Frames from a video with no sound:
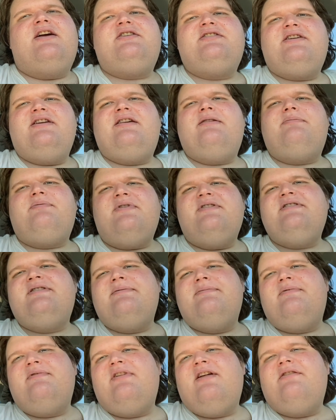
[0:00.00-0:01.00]
shitty
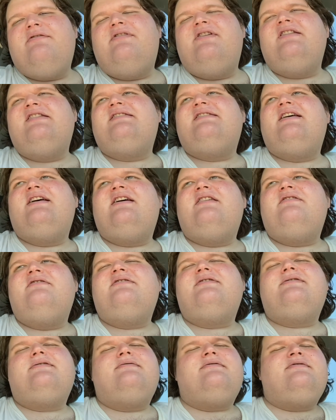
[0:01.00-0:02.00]
principal I once had in
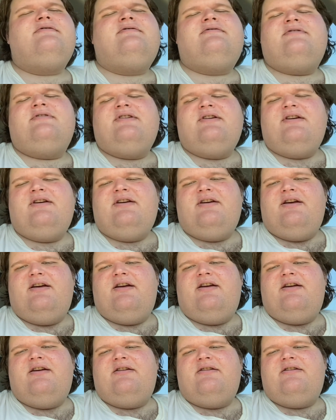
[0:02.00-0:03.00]
school.
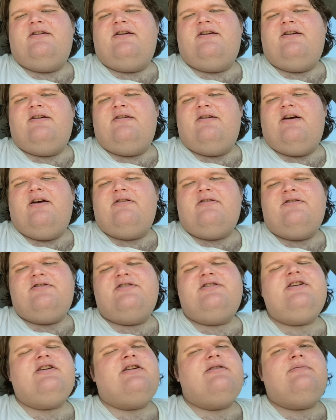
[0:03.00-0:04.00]
And other
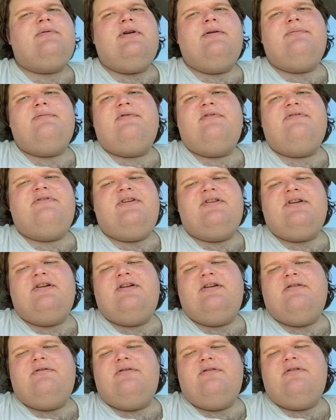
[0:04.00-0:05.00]
shitty people I've had to
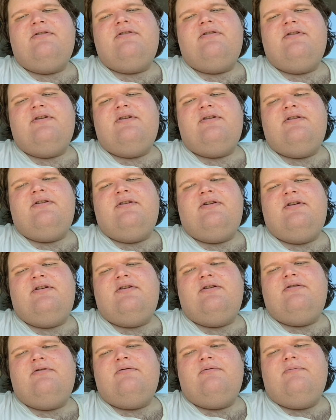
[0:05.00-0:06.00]
deal with.
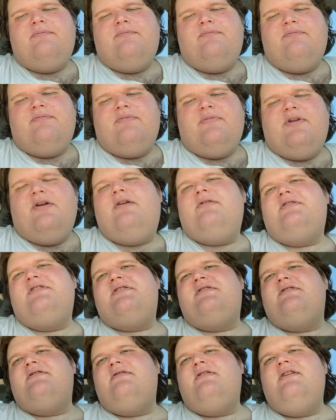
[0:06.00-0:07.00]
And
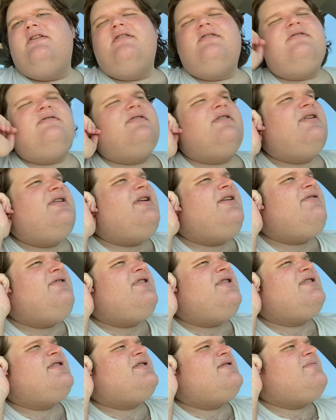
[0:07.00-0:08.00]
just, you know, and
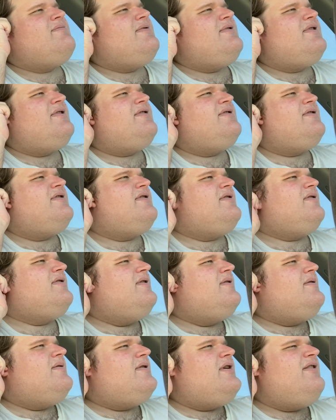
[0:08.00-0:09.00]
even just
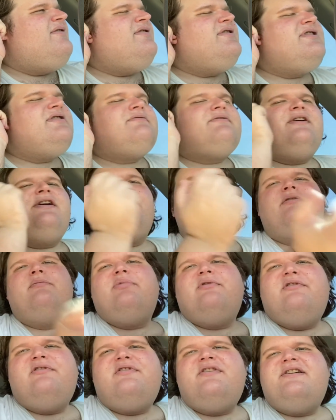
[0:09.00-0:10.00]
regular
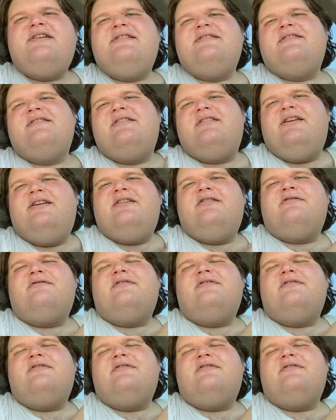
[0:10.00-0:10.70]
employees that, you know,